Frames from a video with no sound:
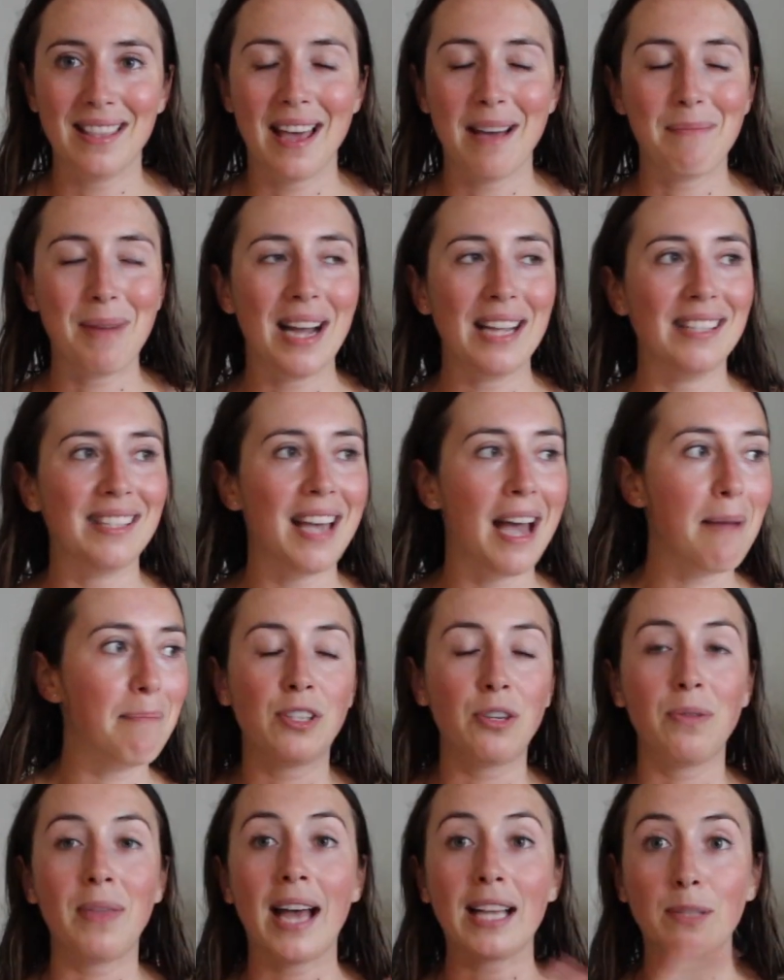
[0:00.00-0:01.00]
that mindset.
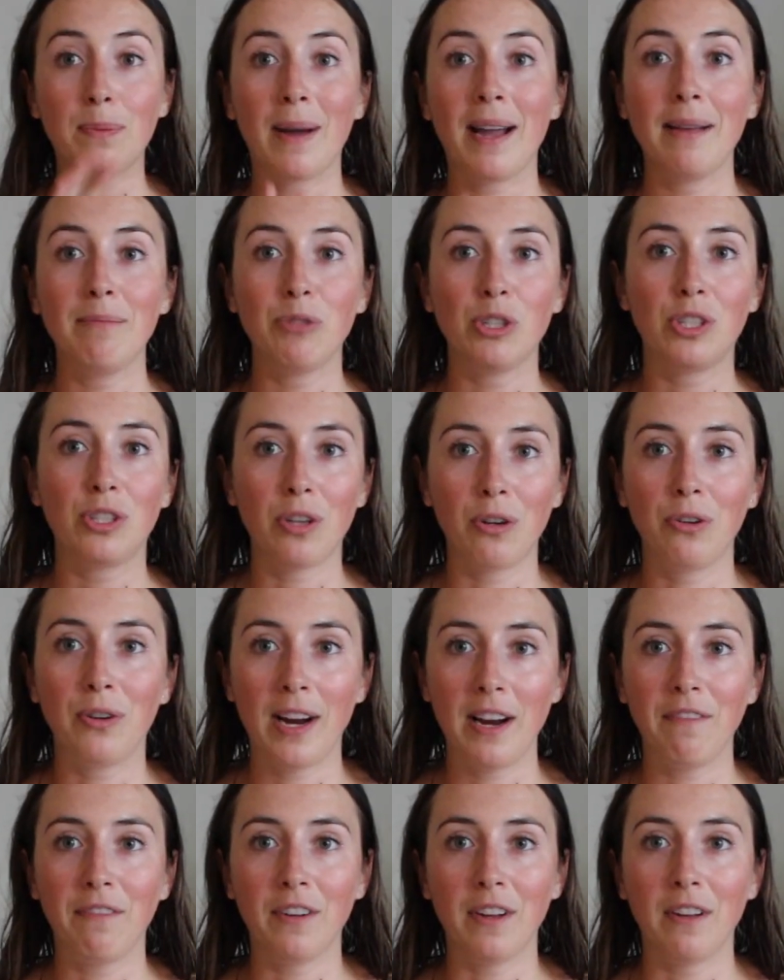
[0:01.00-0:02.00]
So that's why I'm just so
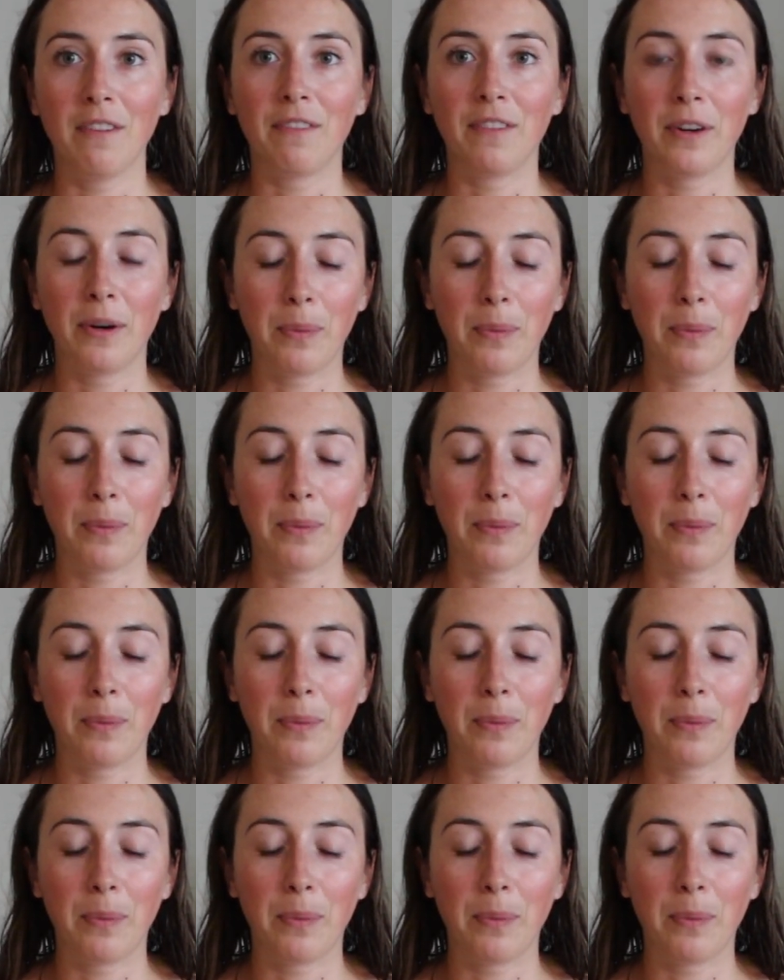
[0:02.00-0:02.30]
grateful for